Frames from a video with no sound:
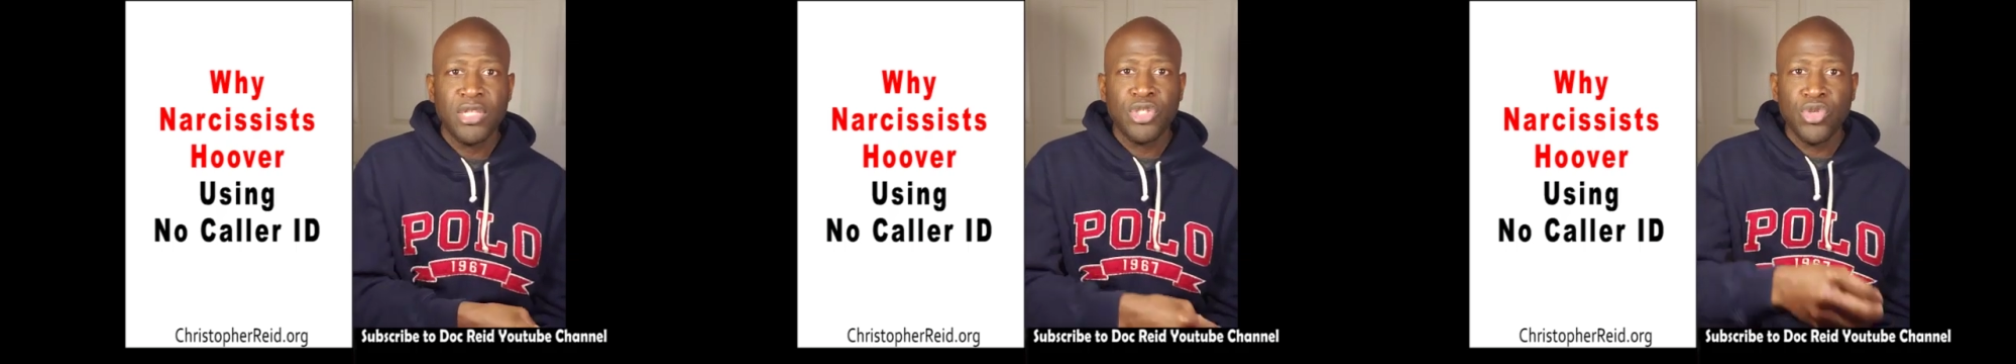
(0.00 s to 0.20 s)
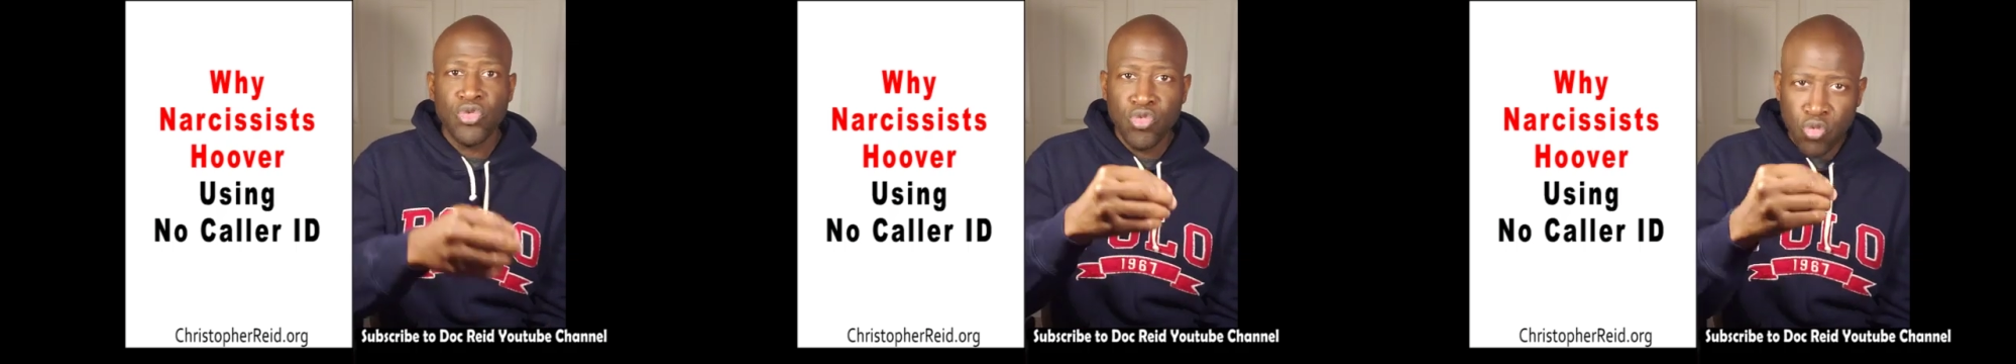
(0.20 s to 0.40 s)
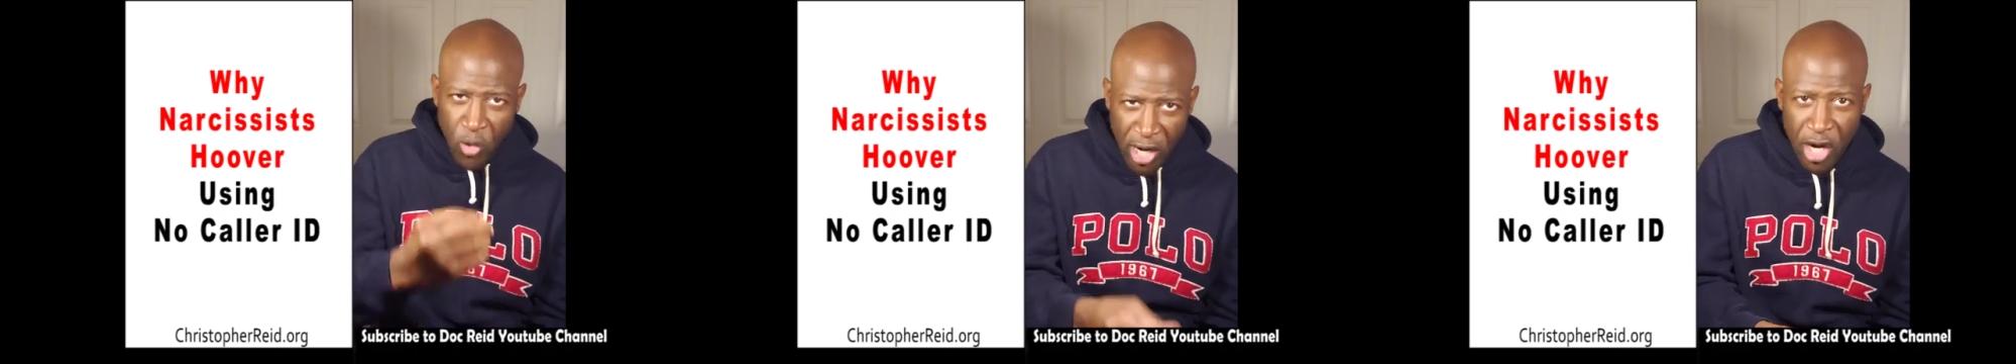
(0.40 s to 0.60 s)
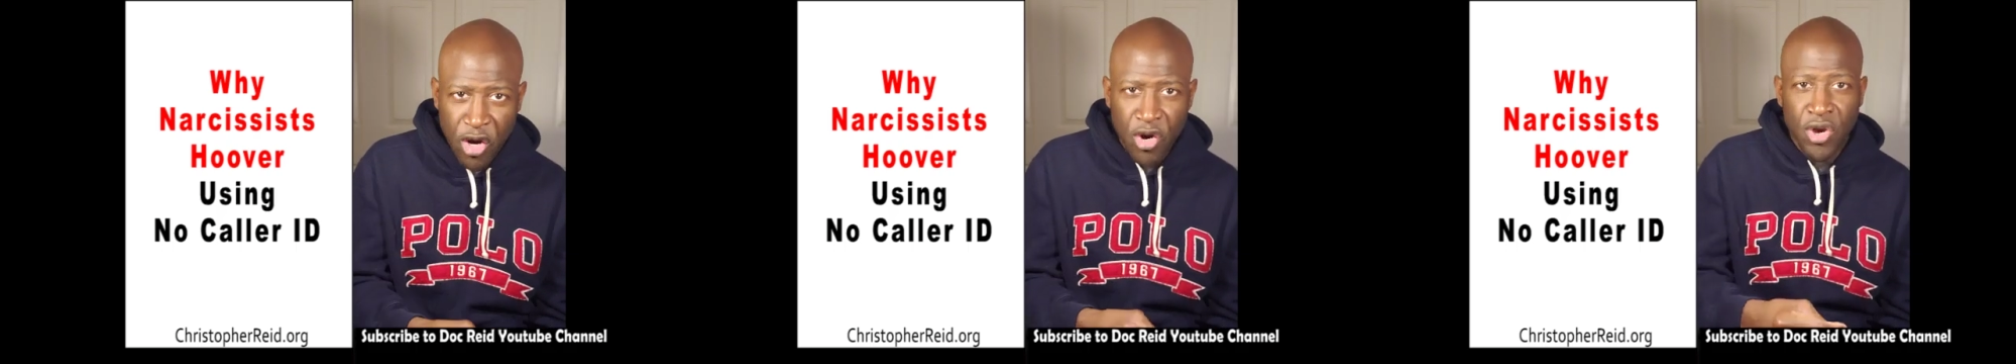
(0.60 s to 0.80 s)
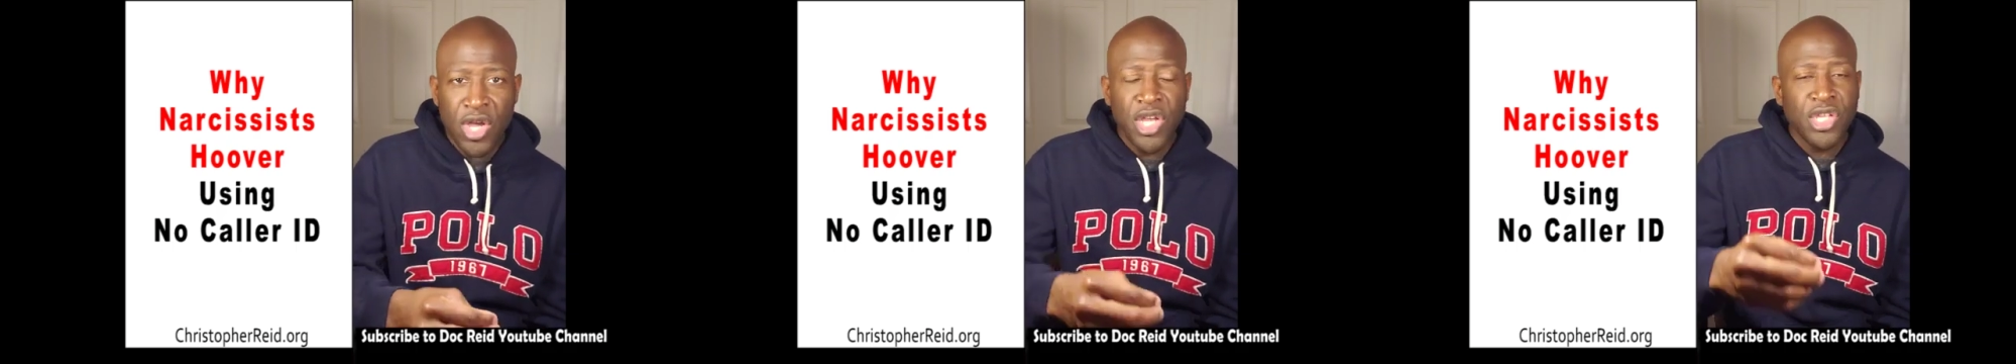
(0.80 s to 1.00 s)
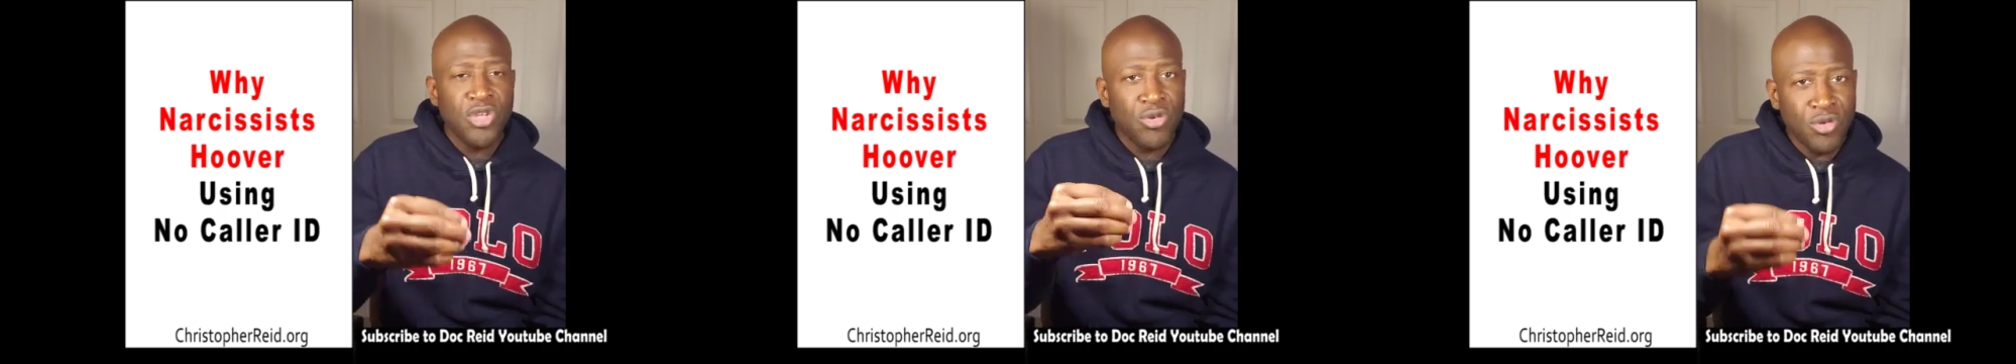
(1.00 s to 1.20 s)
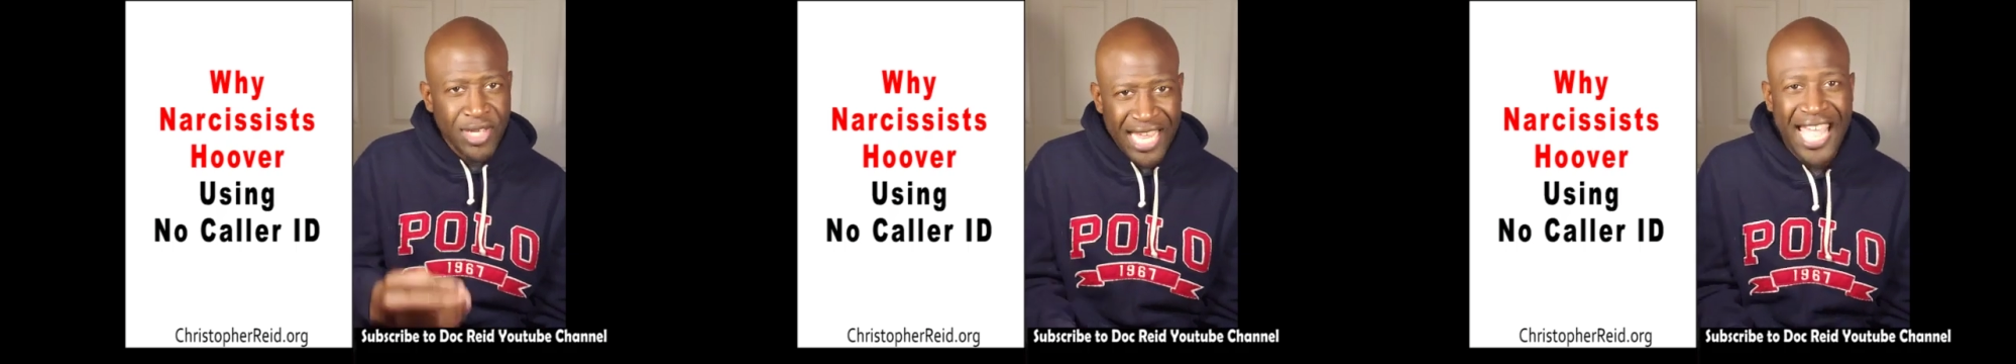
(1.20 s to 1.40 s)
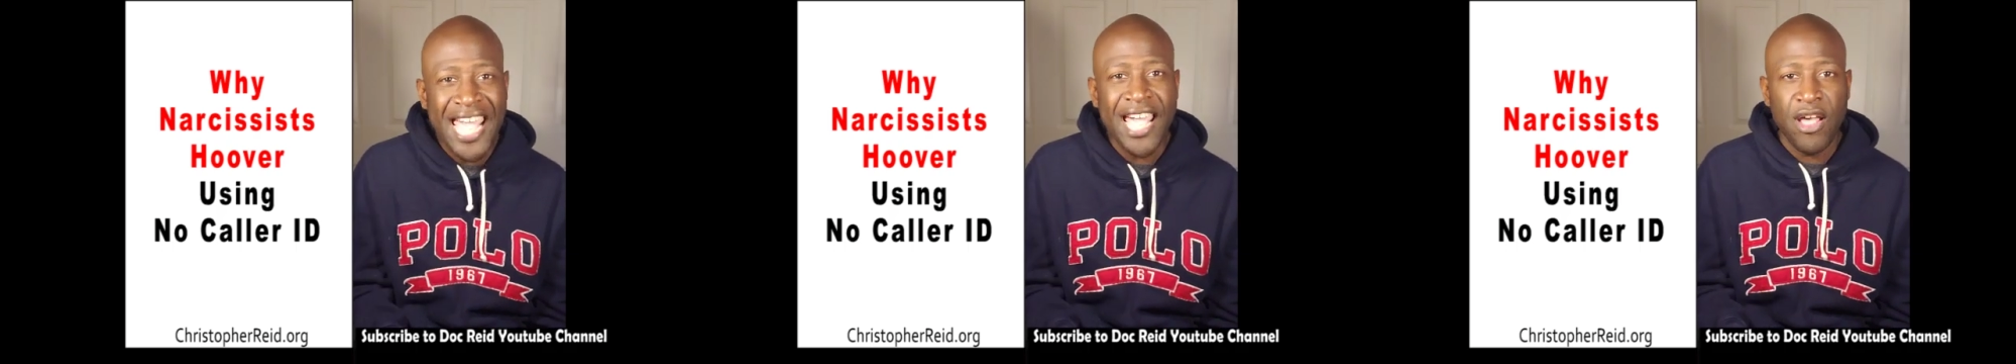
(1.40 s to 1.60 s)
to wear you
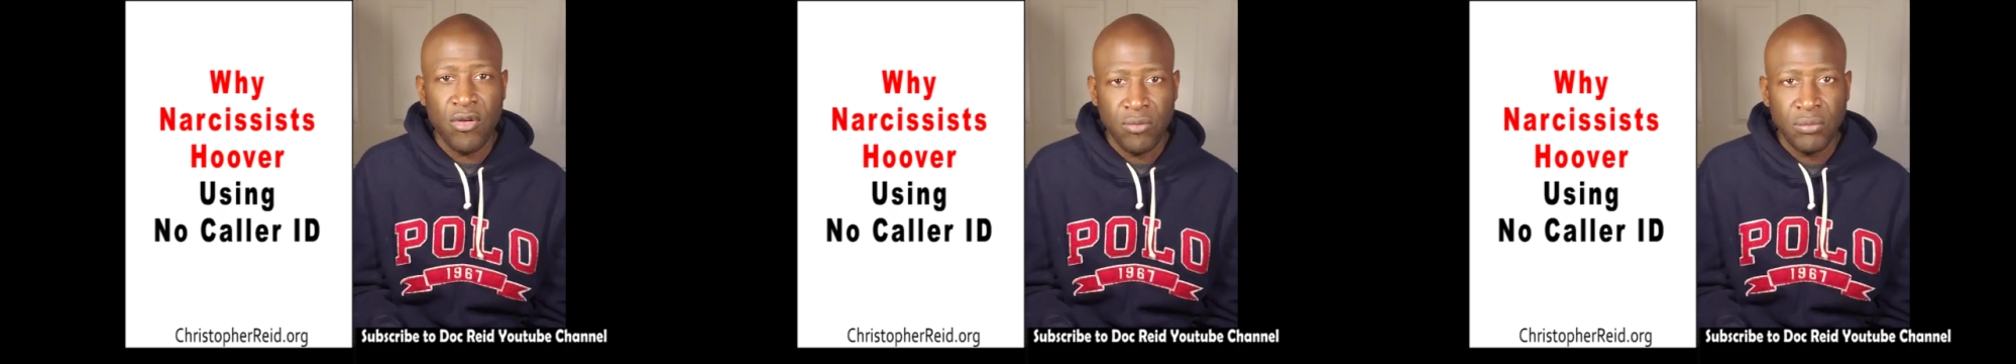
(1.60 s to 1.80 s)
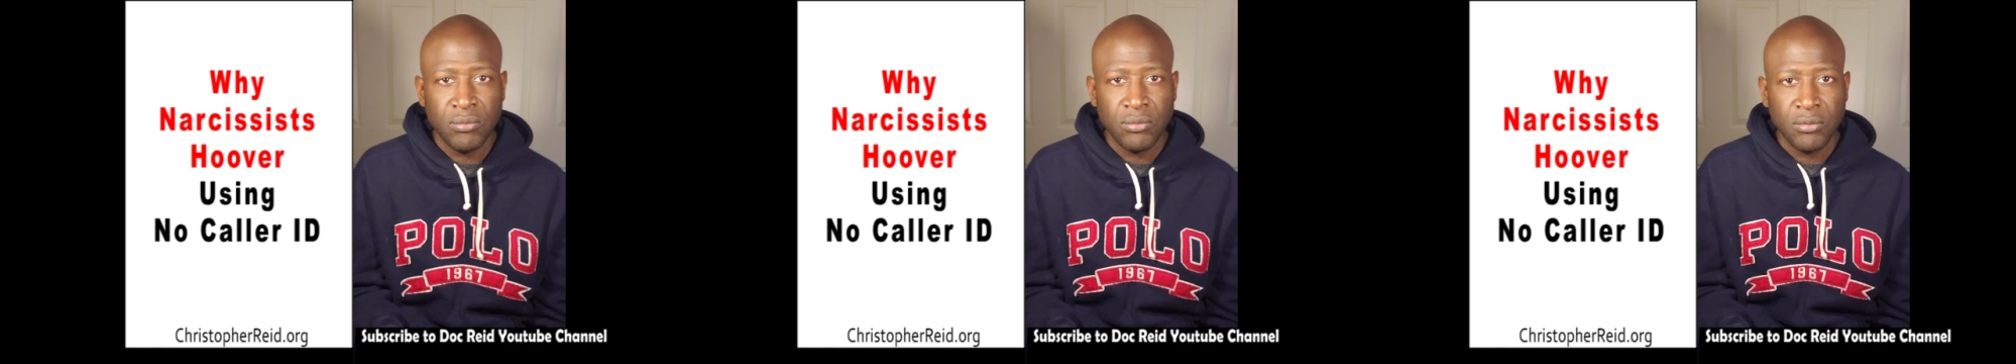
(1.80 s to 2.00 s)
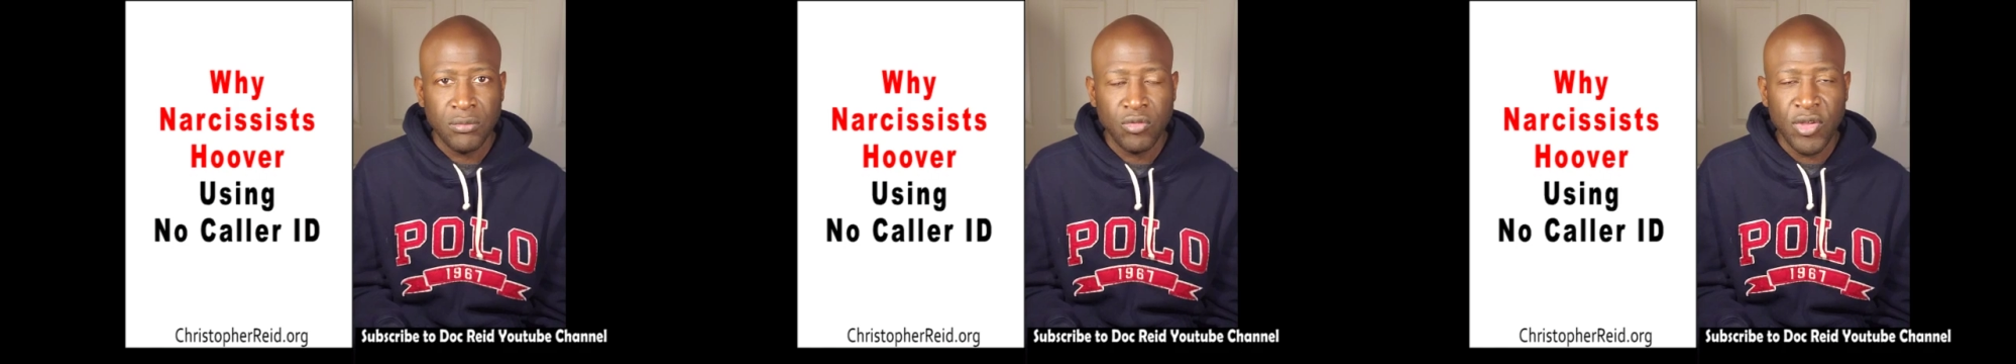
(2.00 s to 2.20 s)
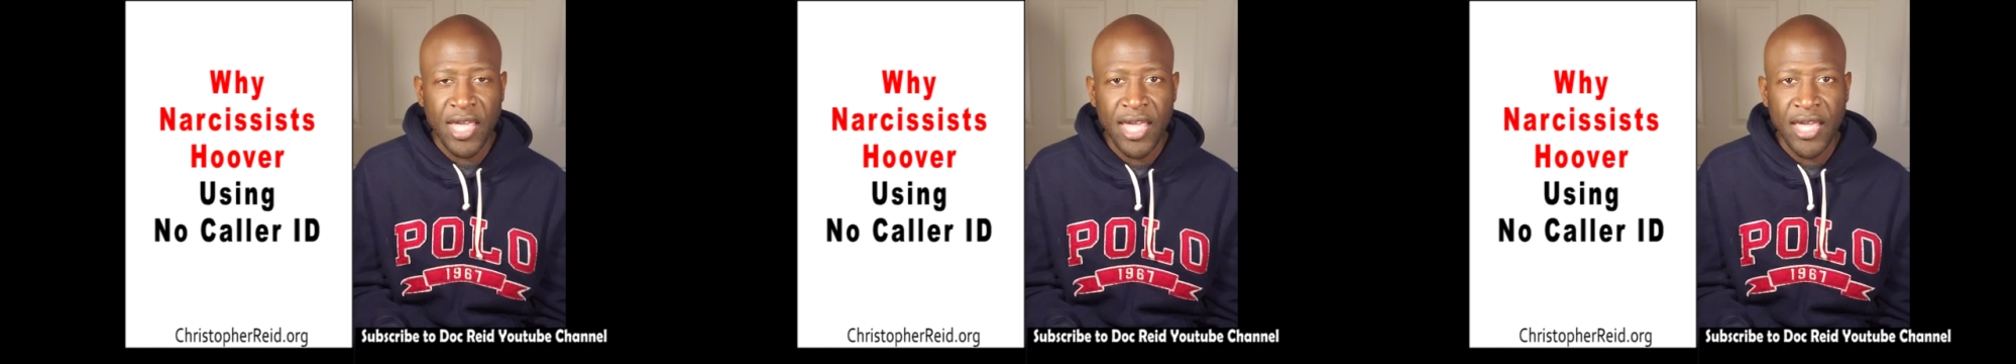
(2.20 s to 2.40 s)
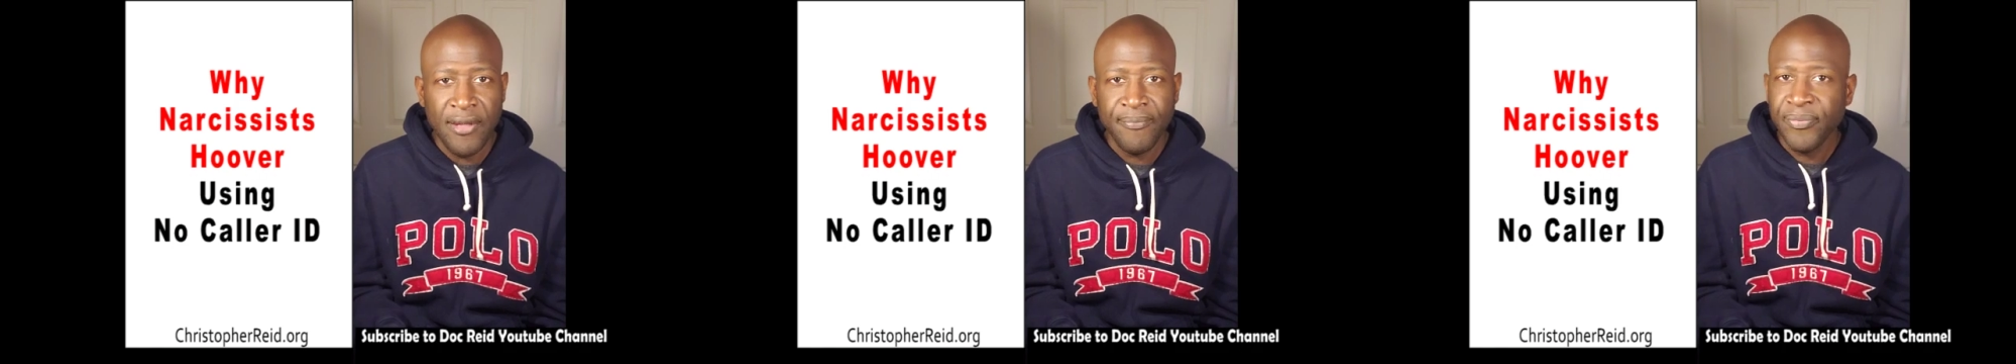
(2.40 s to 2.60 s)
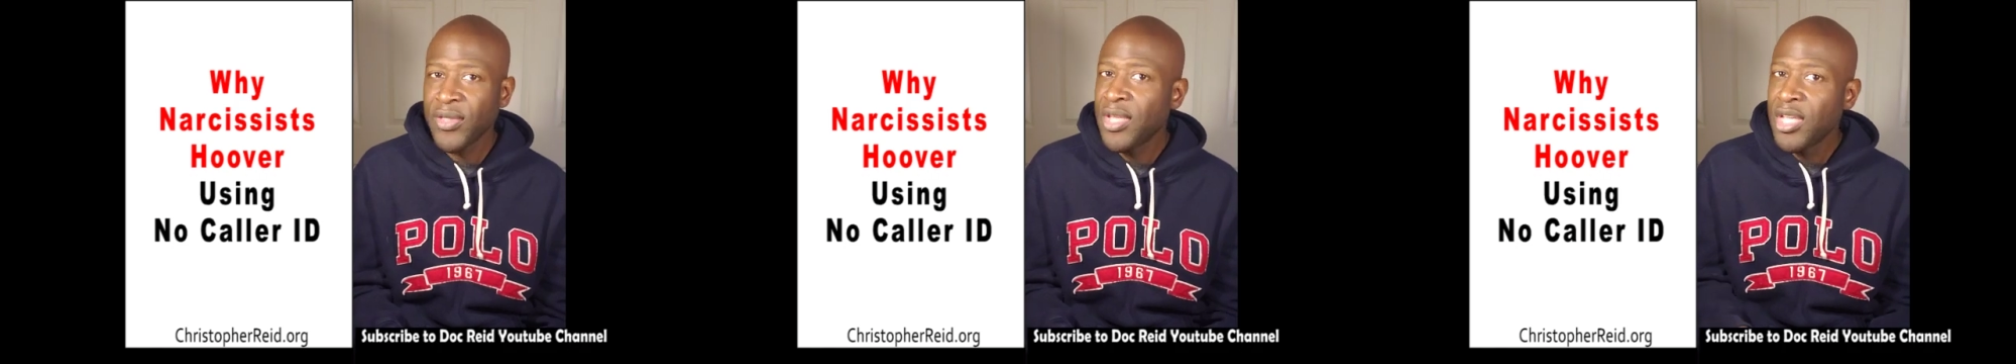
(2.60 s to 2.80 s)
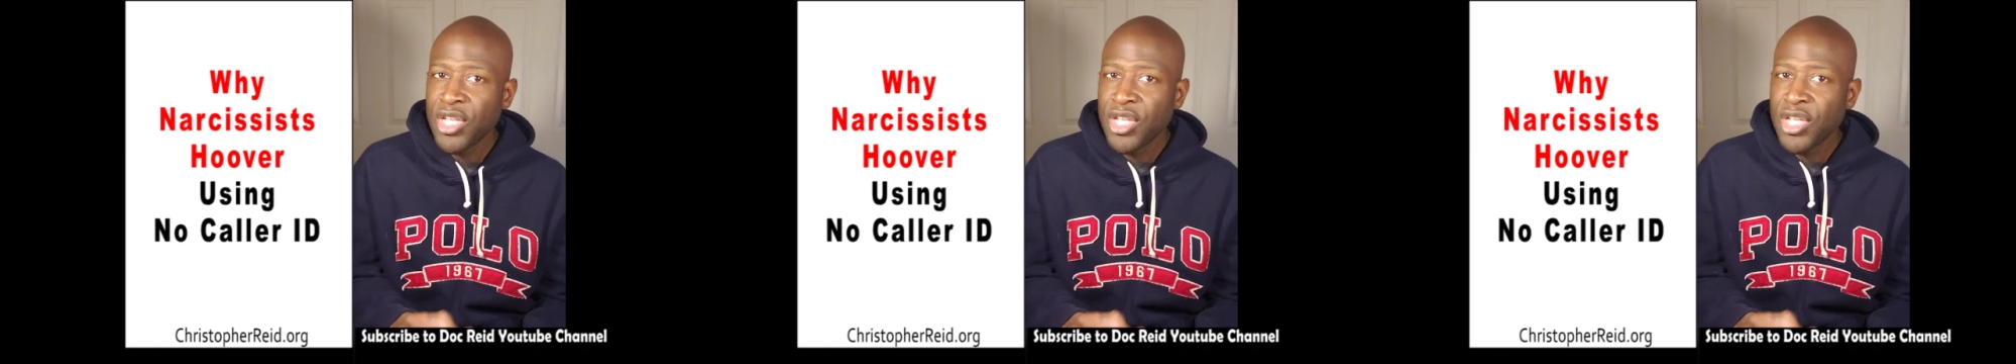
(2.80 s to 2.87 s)
down. Okay?